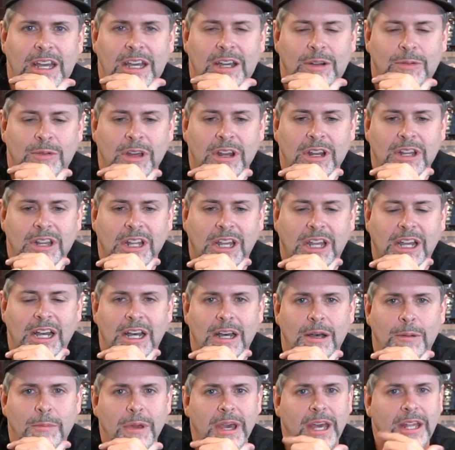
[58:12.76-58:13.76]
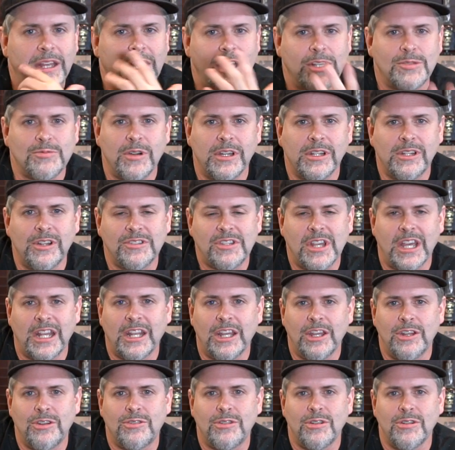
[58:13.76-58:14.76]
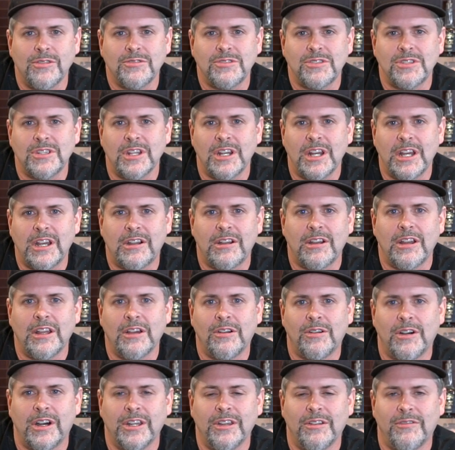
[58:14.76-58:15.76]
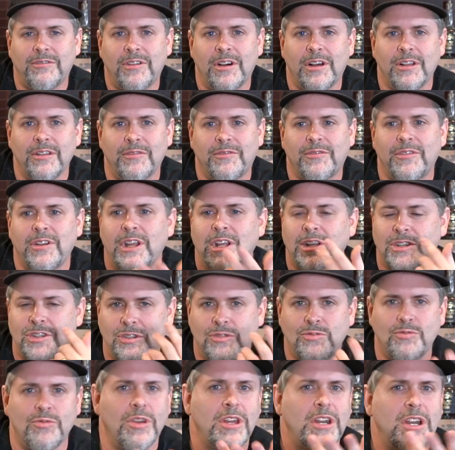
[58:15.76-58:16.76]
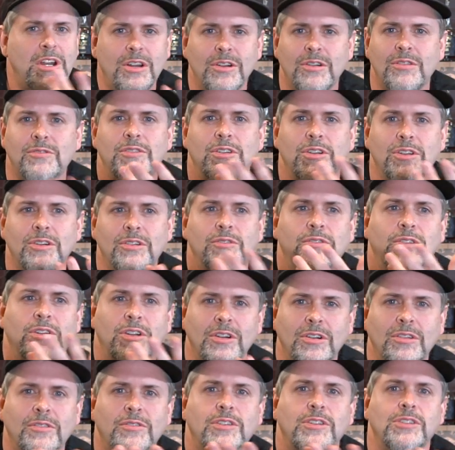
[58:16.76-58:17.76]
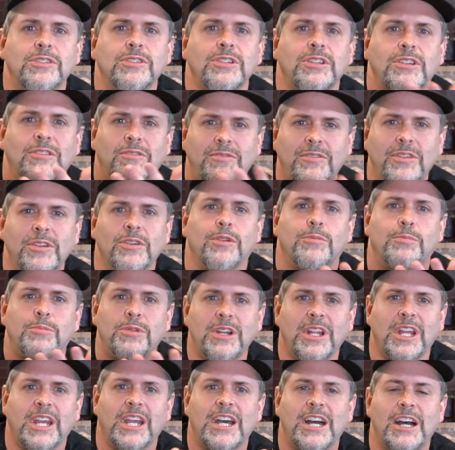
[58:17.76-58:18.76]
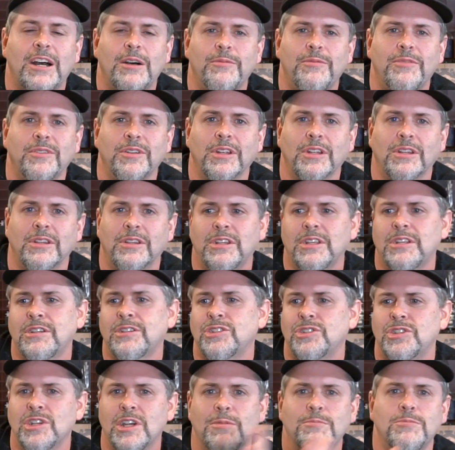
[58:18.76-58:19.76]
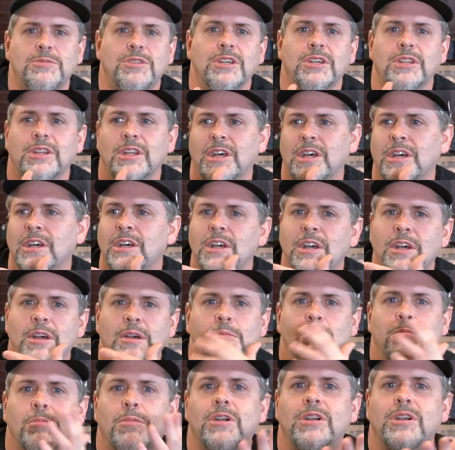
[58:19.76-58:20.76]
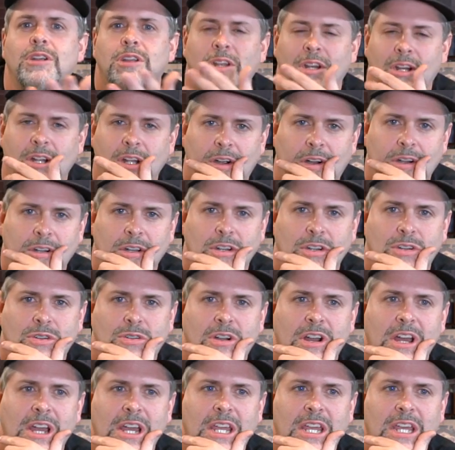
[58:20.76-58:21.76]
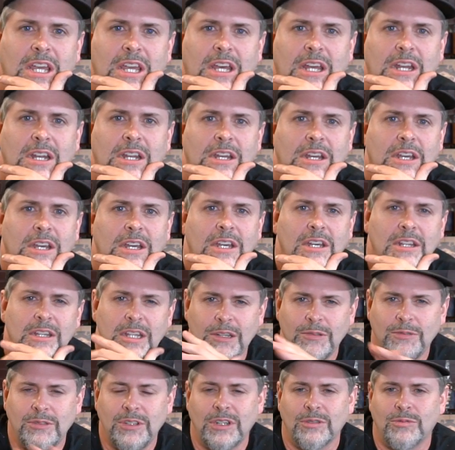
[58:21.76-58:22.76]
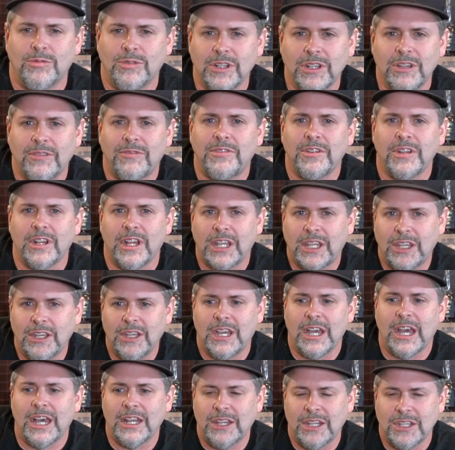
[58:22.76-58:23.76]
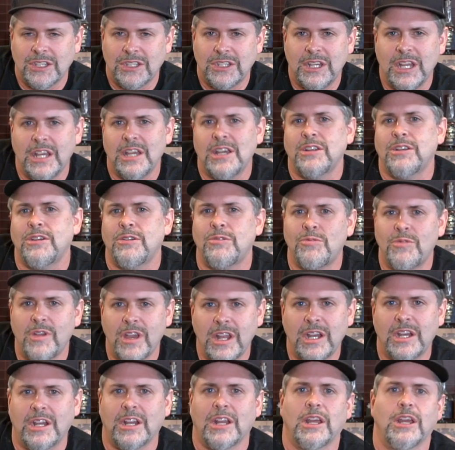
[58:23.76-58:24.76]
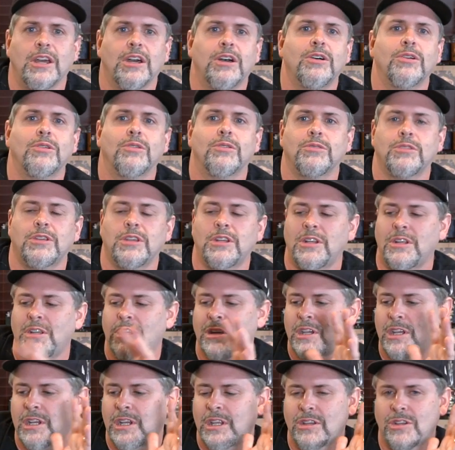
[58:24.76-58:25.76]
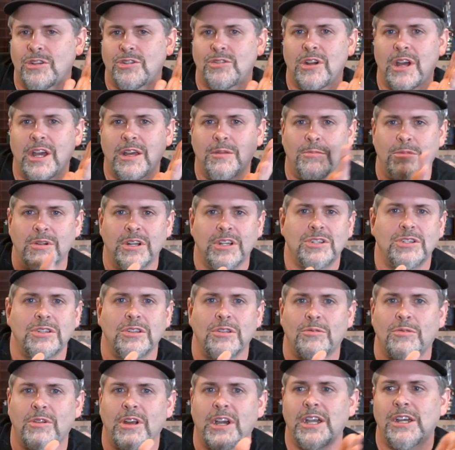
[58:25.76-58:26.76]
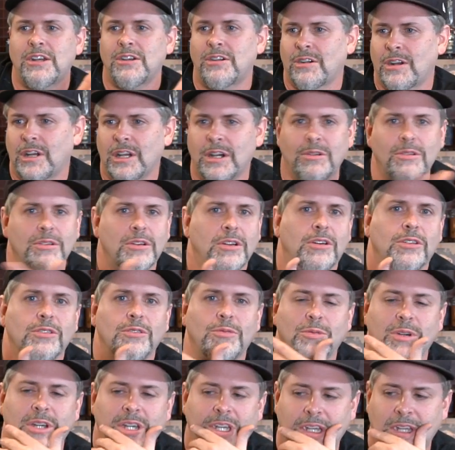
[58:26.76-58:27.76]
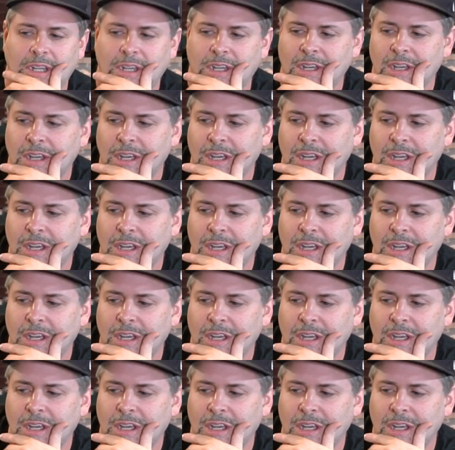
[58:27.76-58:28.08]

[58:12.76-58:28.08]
running the combat. And that's why there's that intro scenario on the Fall of France. Just run it over and over and over until you feel pretty confident. Then jump to the Market Garden, try it. Then when you really feel like you got this down, you're ready to go. You know, you can either try bridging the Rhine or going all the way,